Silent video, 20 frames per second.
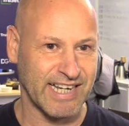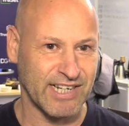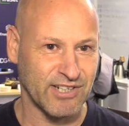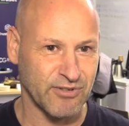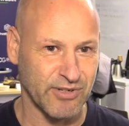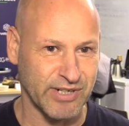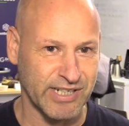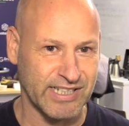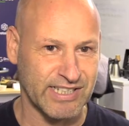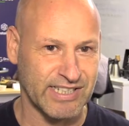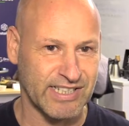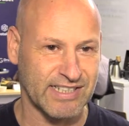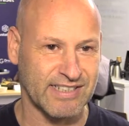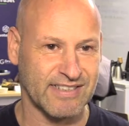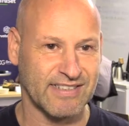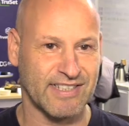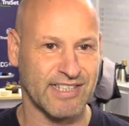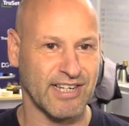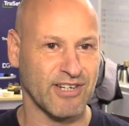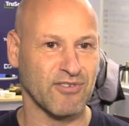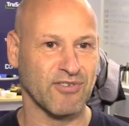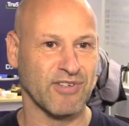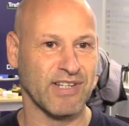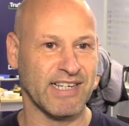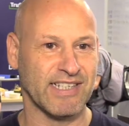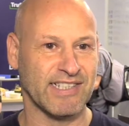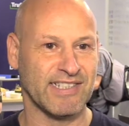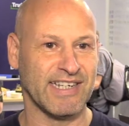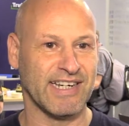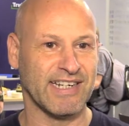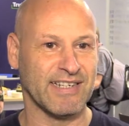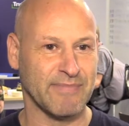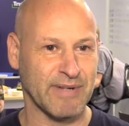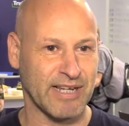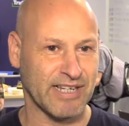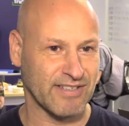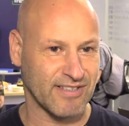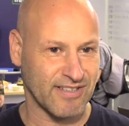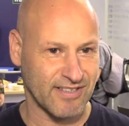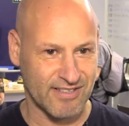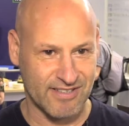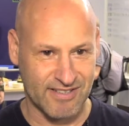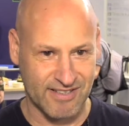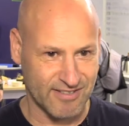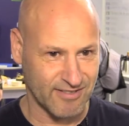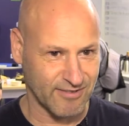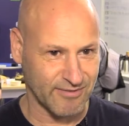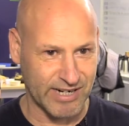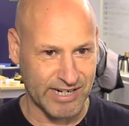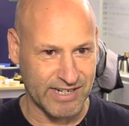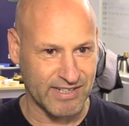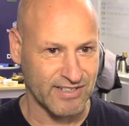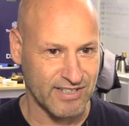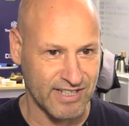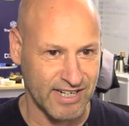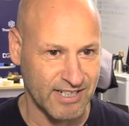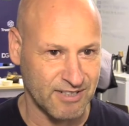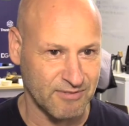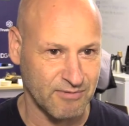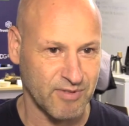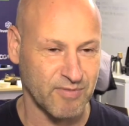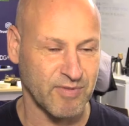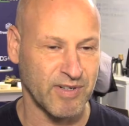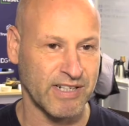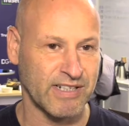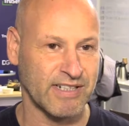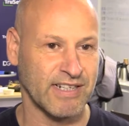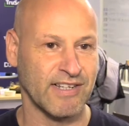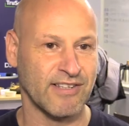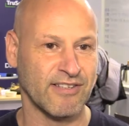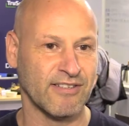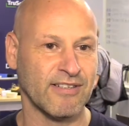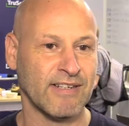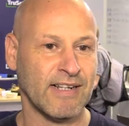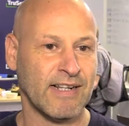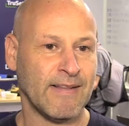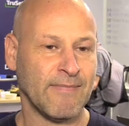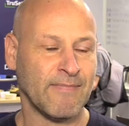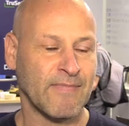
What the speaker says: entries in centralized databases that are reconciled with one another,